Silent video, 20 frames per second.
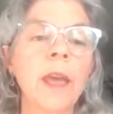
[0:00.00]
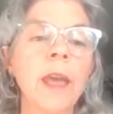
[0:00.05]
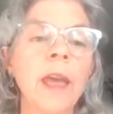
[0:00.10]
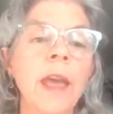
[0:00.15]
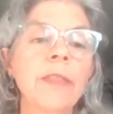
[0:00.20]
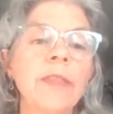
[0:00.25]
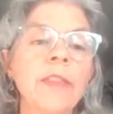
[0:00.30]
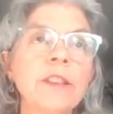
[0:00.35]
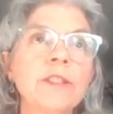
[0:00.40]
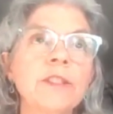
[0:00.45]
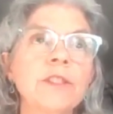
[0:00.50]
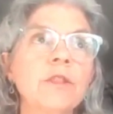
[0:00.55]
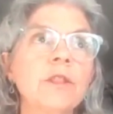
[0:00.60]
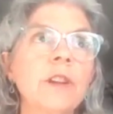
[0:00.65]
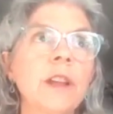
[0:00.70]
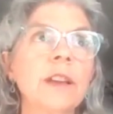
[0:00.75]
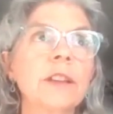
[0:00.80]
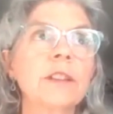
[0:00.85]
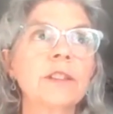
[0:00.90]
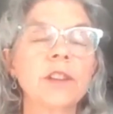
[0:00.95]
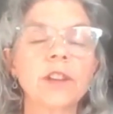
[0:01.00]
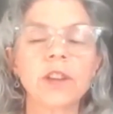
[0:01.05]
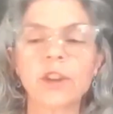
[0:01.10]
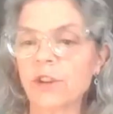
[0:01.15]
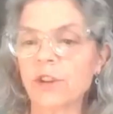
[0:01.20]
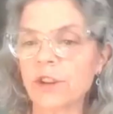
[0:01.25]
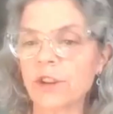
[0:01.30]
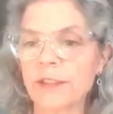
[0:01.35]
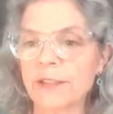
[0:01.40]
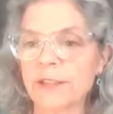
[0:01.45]
And these are like
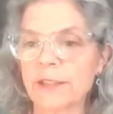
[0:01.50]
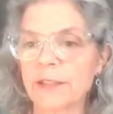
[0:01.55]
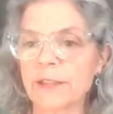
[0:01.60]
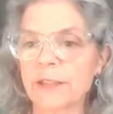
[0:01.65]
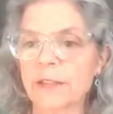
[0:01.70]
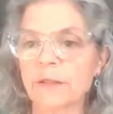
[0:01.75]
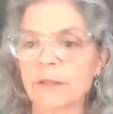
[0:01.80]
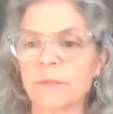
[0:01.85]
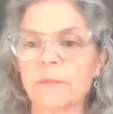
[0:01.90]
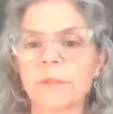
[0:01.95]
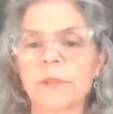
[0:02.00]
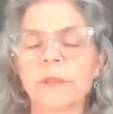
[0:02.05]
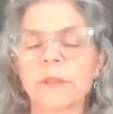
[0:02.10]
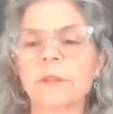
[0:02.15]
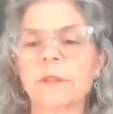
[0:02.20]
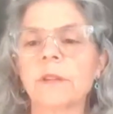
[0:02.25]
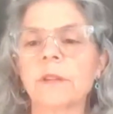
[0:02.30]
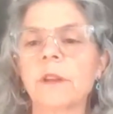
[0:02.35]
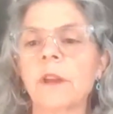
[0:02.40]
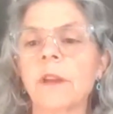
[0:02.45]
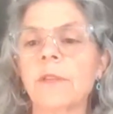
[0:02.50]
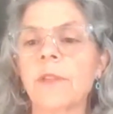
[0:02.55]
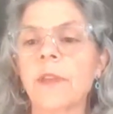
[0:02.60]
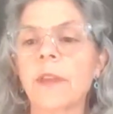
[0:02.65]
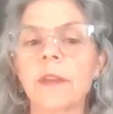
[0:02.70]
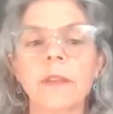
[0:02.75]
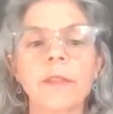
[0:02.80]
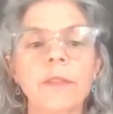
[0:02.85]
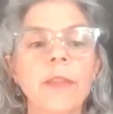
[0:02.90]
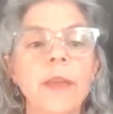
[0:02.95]
security systems.
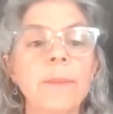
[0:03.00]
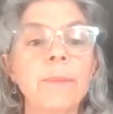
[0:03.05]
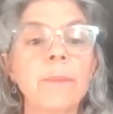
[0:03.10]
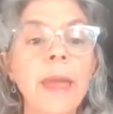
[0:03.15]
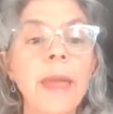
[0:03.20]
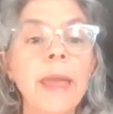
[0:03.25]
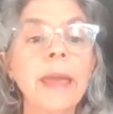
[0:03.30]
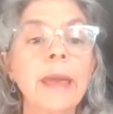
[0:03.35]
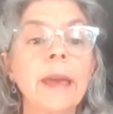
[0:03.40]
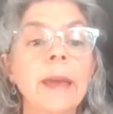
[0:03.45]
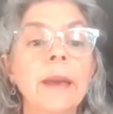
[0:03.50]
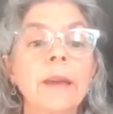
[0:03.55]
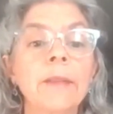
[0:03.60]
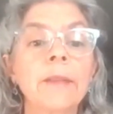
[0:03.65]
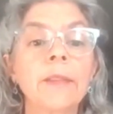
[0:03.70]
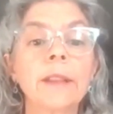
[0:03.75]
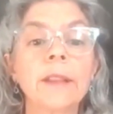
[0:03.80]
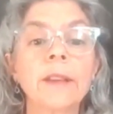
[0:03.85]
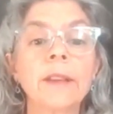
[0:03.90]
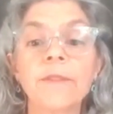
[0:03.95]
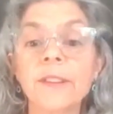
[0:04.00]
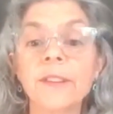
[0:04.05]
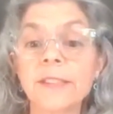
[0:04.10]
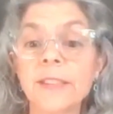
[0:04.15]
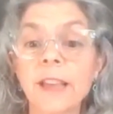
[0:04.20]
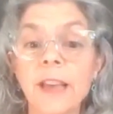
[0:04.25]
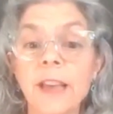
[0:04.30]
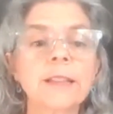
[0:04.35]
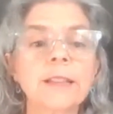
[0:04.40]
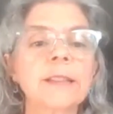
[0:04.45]
They make the
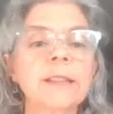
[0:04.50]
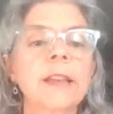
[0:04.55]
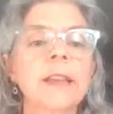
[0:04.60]
lymphocytes,